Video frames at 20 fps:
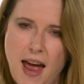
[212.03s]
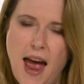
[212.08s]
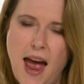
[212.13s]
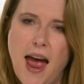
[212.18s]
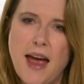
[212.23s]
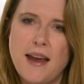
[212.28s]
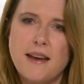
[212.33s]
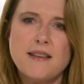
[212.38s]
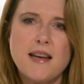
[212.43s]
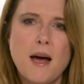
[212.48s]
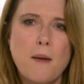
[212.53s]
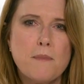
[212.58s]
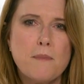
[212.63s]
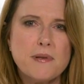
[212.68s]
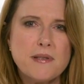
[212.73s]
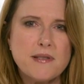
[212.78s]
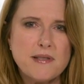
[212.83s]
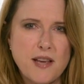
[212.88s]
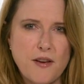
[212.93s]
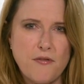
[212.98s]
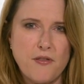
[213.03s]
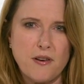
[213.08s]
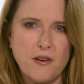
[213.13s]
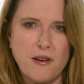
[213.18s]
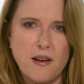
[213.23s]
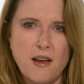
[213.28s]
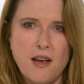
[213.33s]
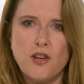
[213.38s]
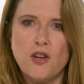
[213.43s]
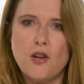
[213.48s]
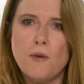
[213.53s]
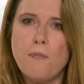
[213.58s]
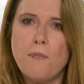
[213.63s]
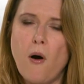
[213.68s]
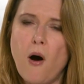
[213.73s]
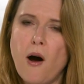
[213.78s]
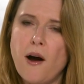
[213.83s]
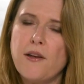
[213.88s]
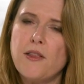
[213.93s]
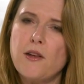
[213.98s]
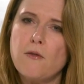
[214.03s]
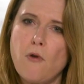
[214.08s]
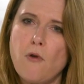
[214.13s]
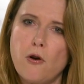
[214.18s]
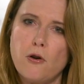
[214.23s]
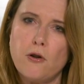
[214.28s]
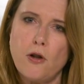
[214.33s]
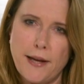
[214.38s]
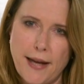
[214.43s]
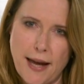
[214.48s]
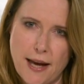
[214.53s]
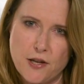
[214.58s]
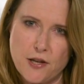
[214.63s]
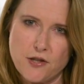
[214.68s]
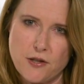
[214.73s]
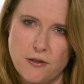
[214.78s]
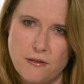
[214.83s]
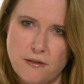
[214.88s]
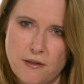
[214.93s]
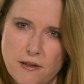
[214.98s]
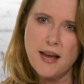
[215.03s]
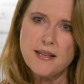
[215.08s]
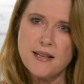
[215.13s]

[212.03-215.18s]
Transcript: And number 7, you buy in the wrong location.